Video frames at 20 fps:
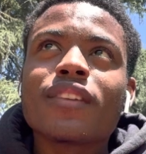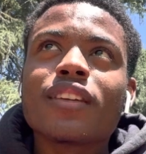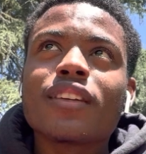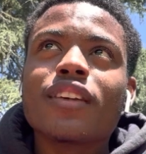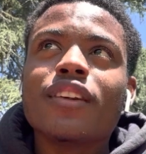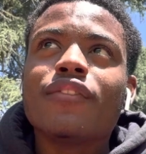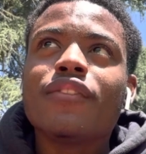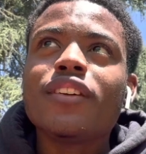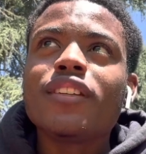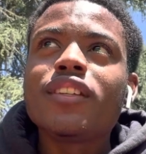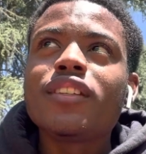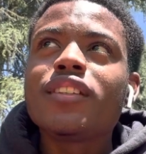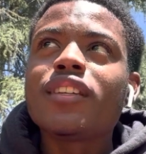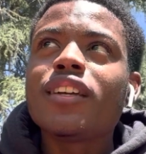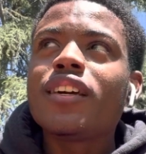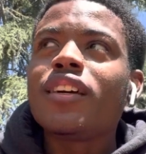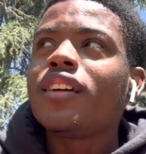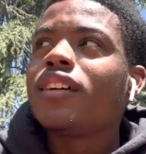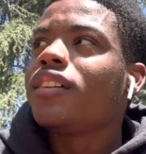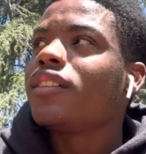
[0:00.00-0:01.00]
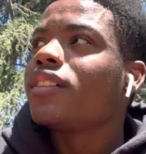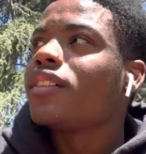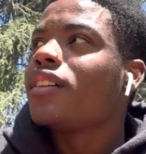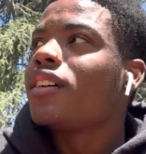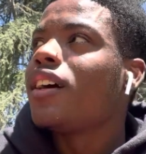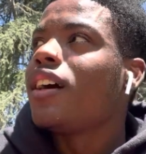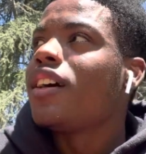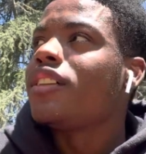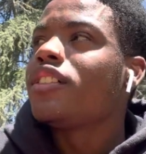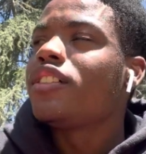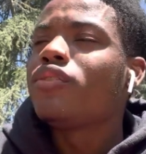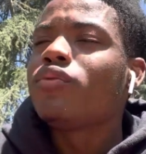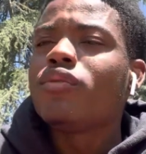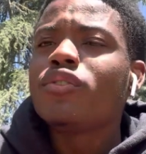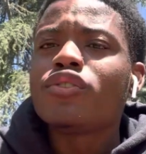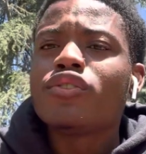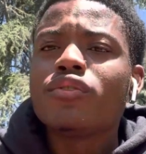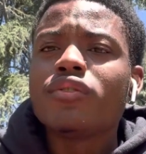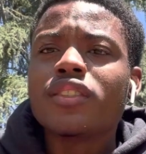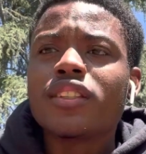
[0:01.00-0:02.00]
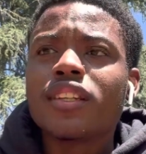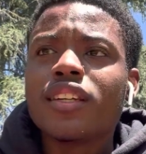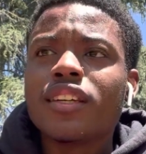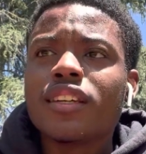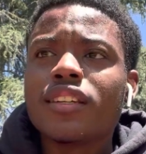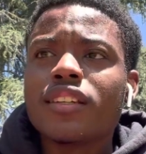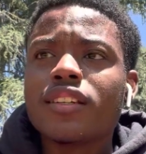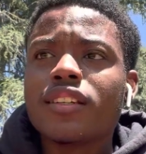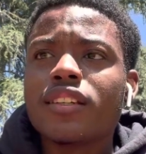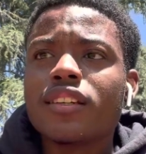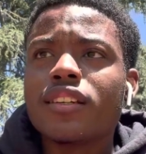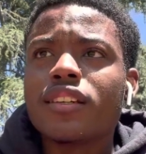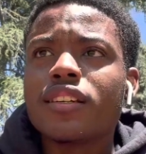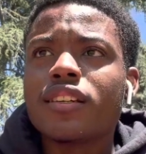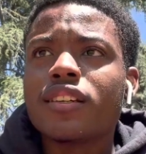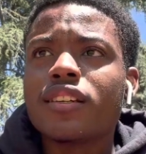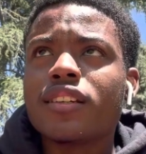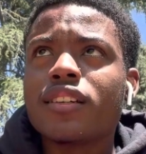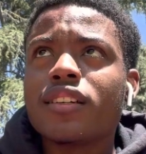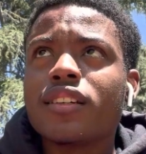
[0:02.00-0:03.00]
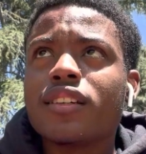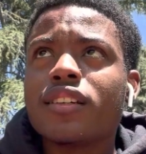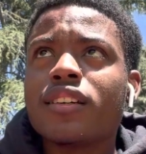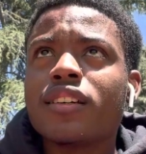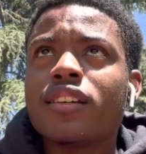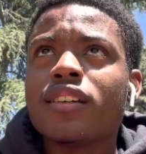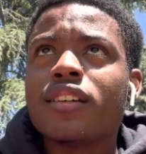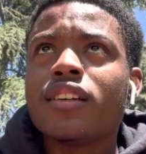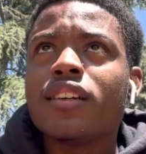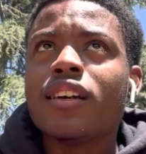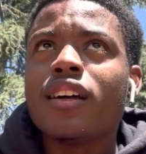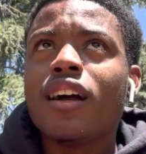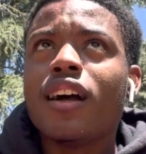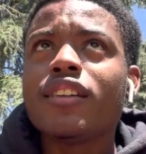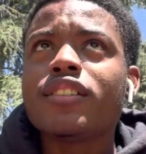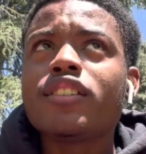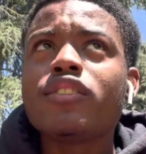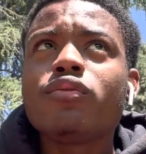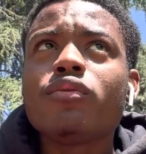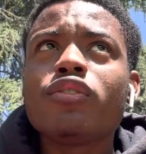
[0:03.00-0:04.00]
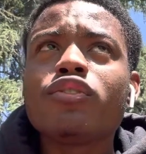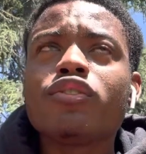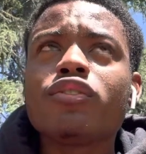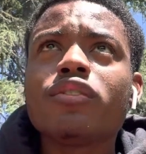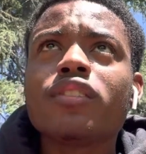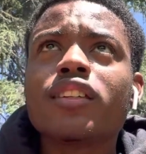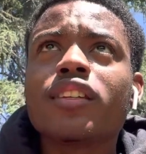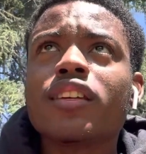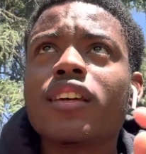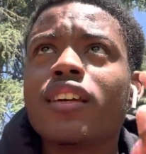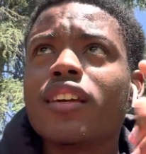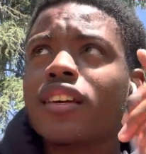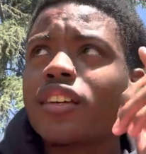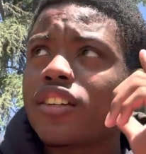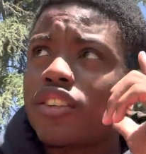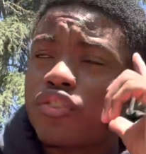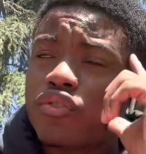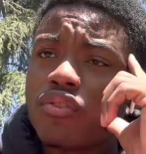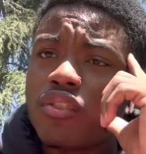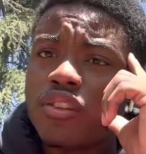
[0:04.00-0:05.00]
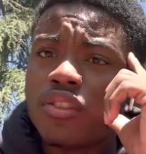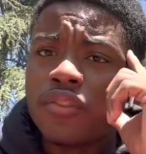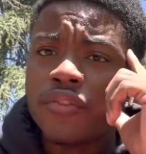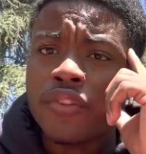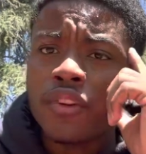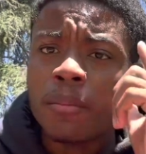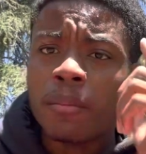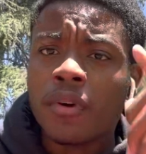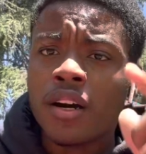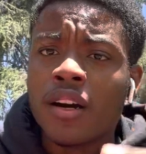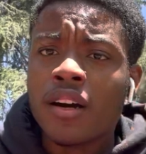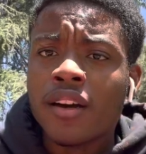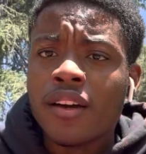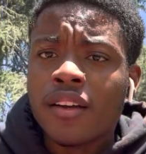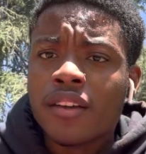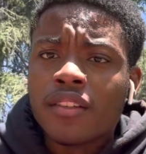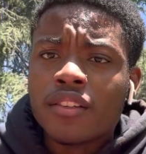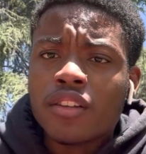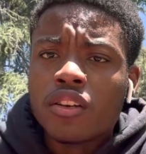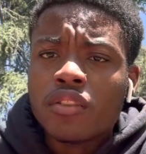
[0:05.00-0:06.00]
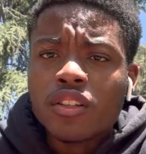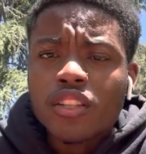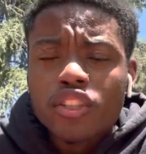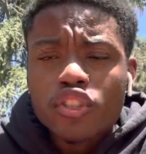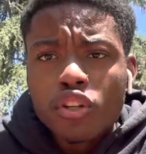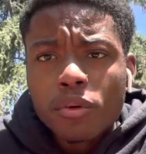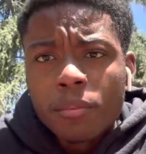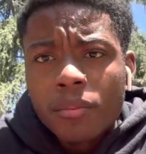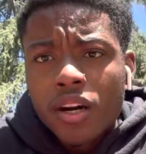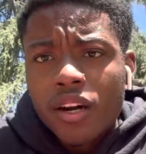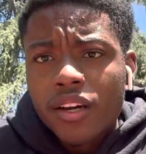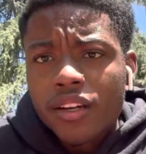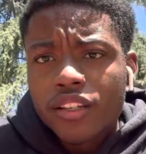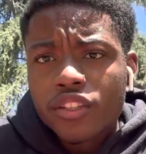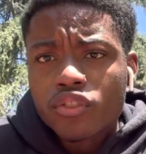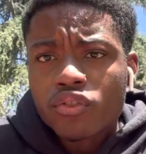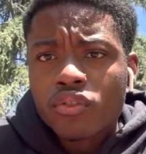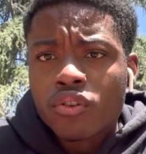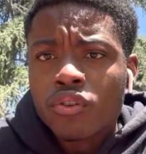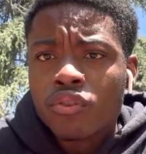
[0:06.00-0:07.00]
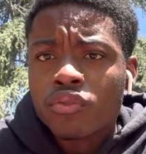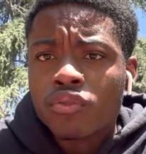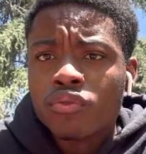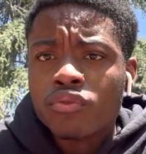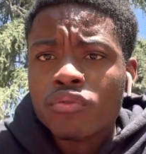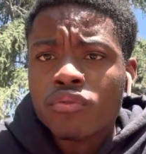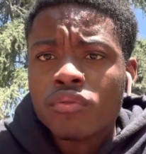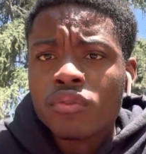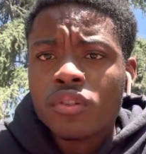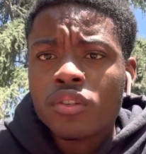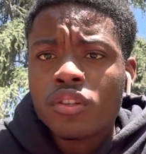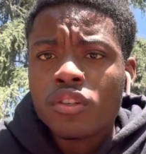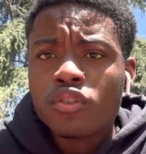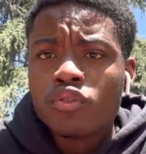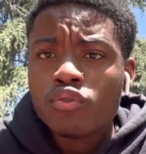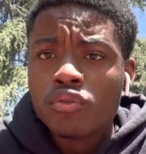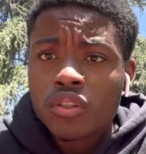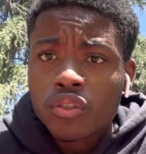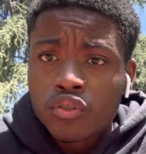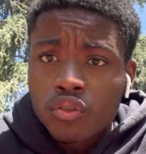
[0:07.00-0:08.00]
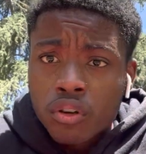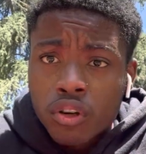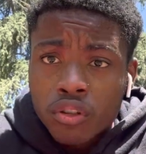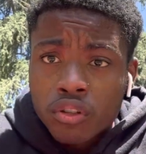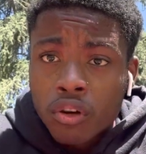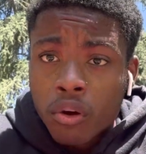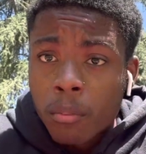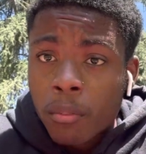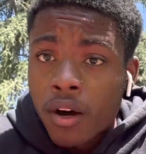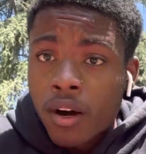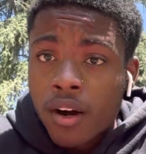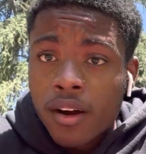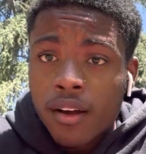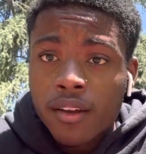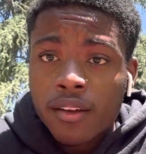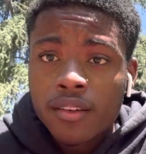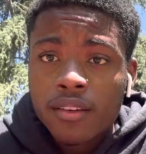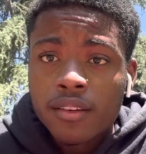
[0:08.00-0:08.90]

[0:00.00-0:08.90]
if anything, I just want you to get, I just want you to get in control of your mind. Don't let your mind control you. You control your mind.